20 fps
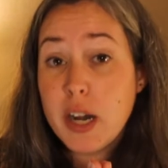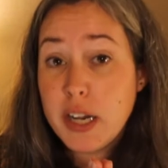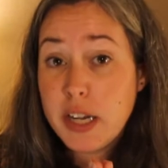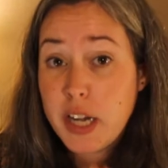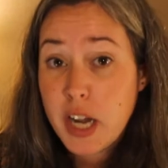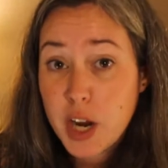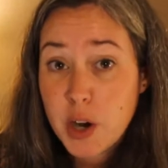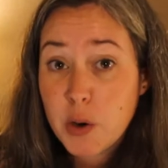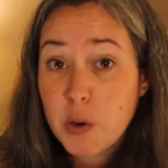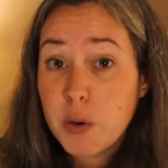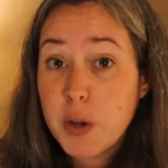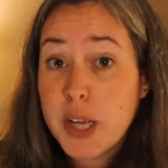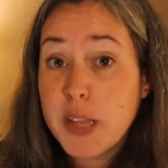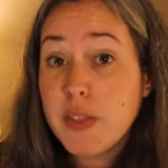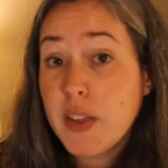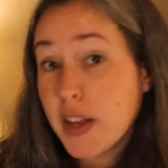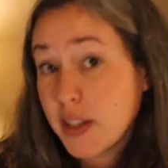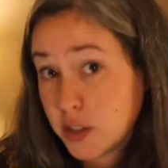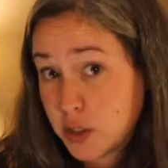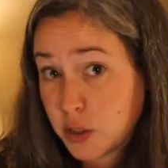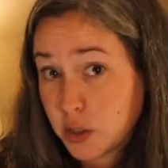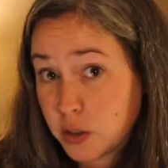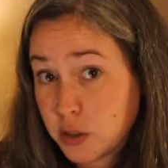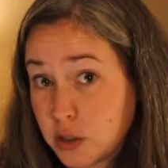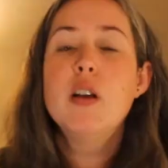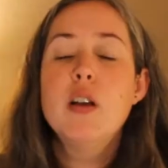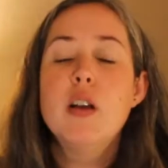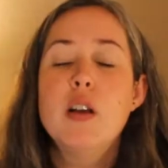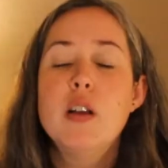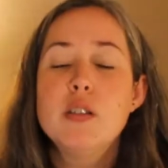narrowing that
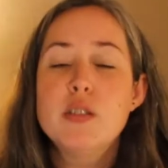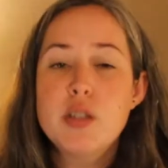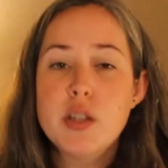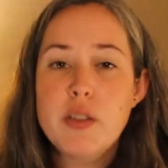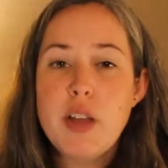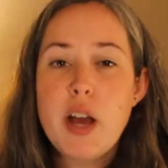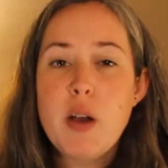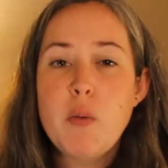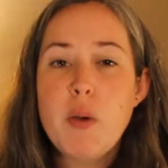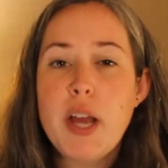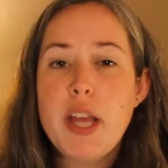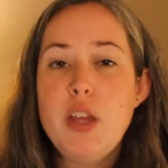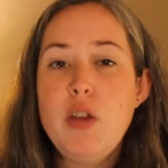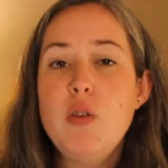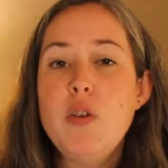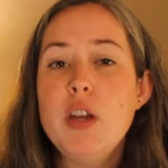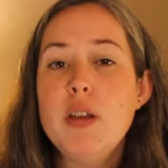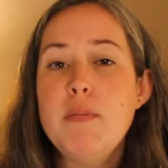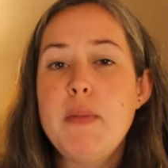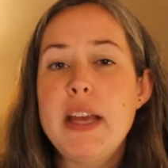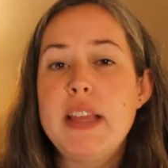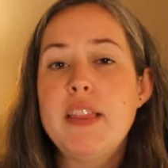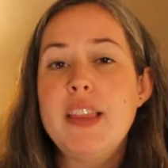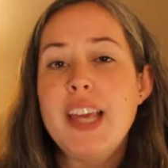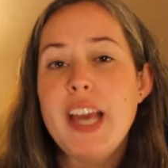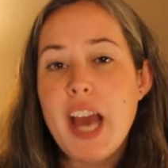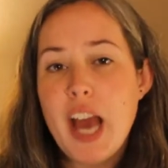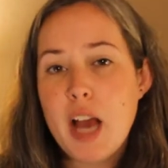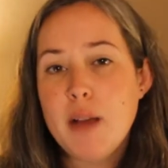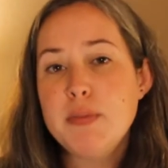search. So that way you can make the
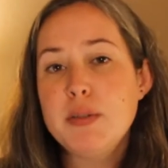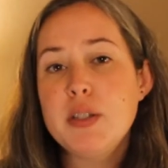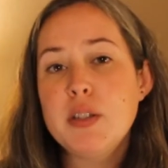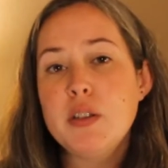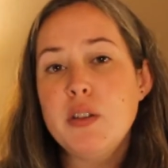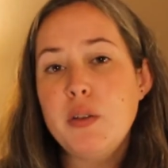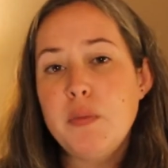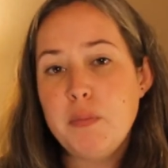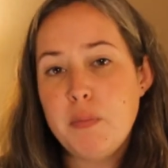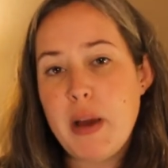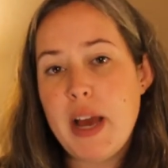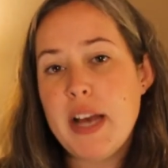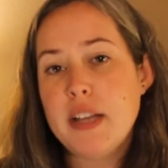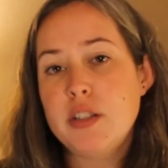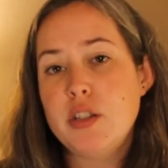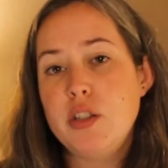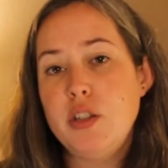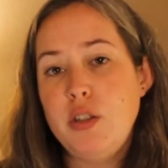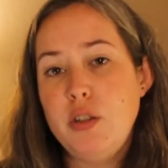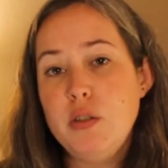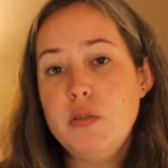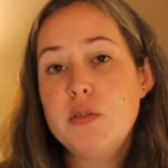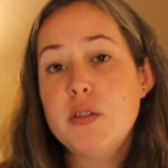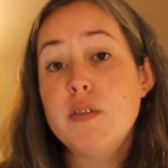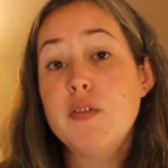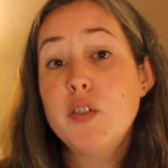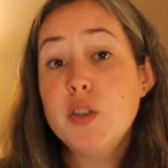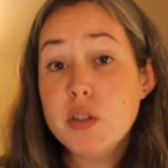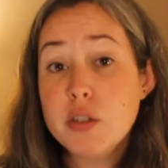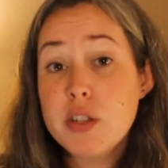absolute best use
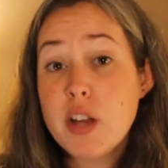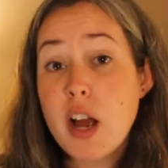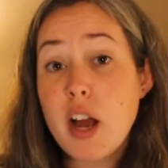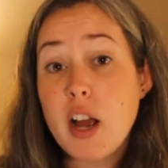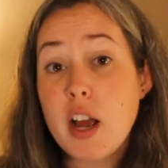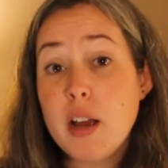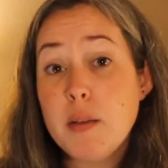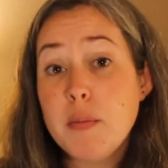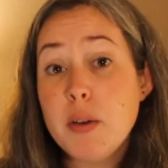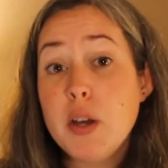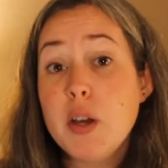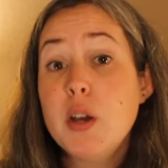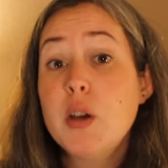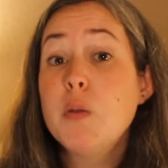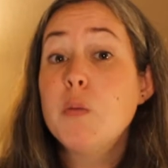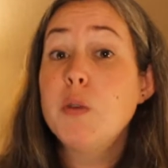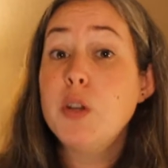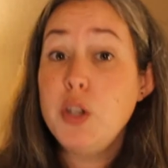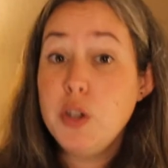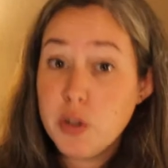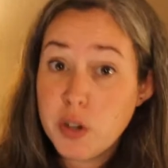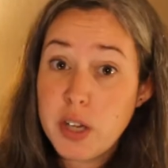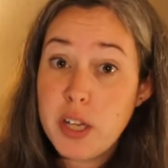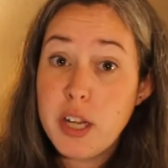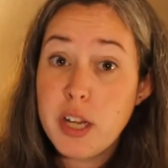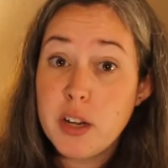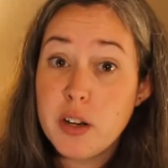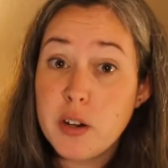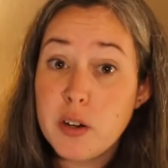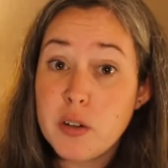of your time when you're
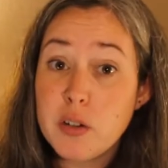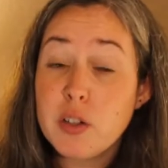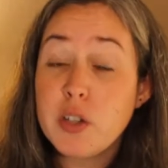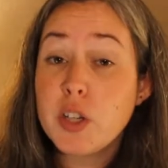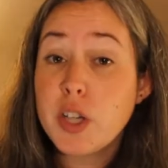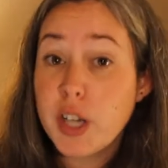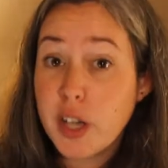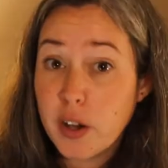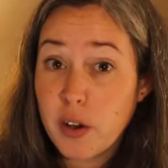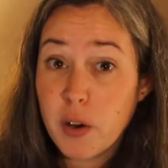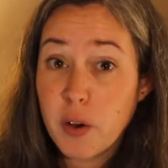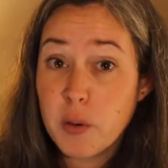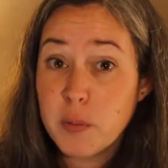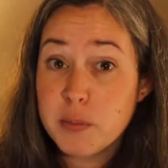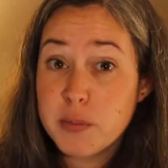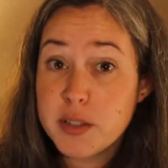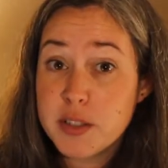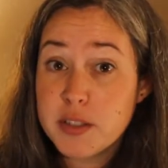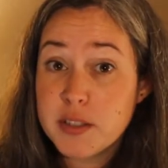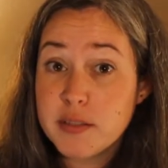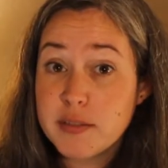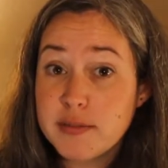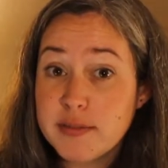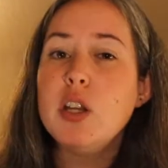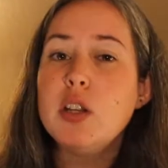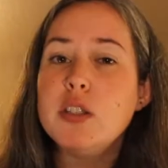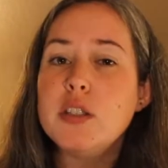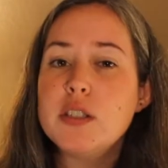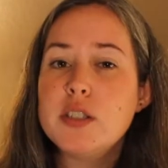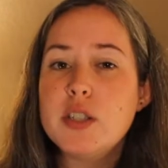here looking at homes.
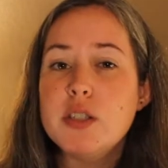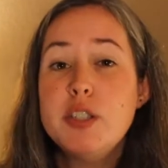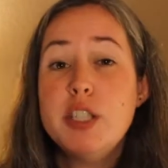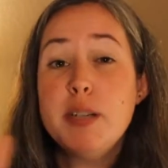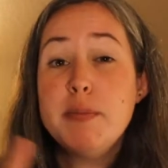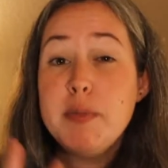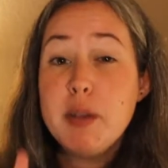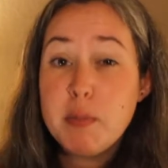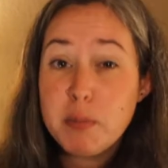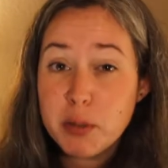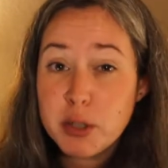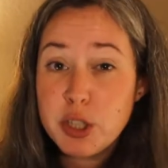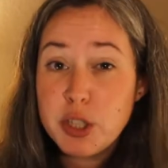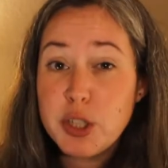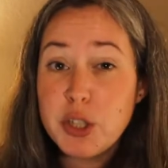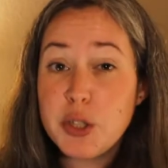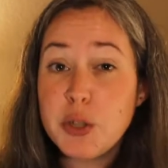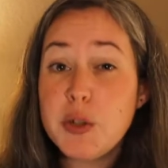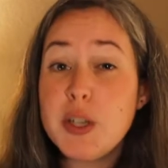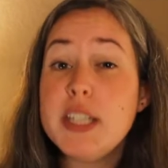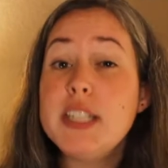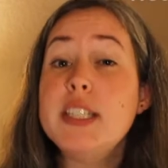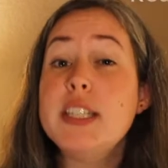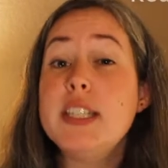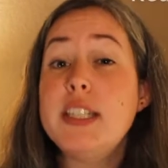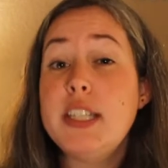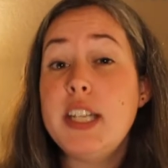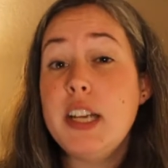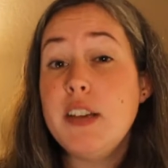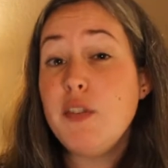So tip number 2 is to
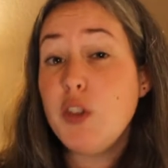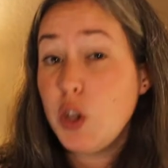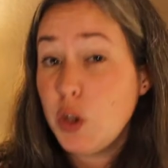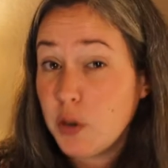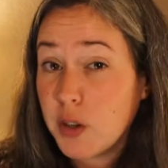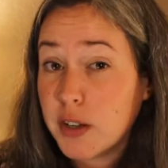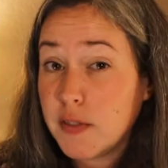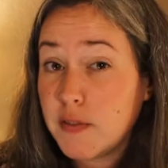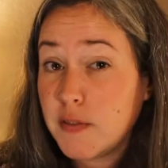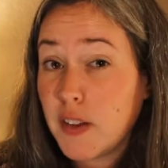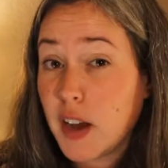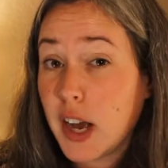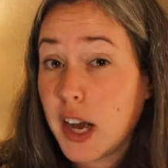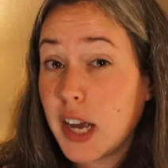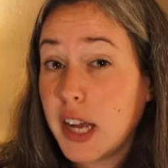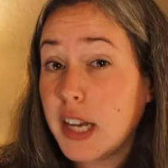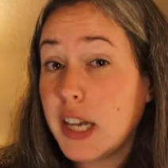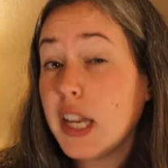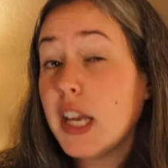see if you can find